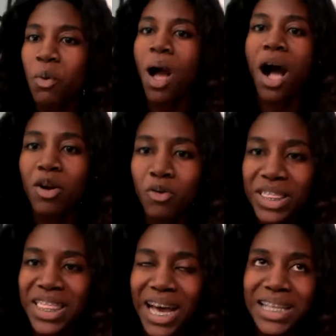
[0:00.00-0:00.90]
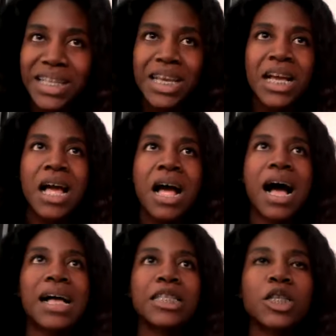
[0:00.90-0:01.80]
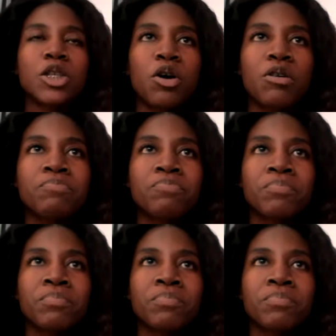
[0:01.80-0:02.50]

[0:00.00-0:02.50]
wrong with that. And so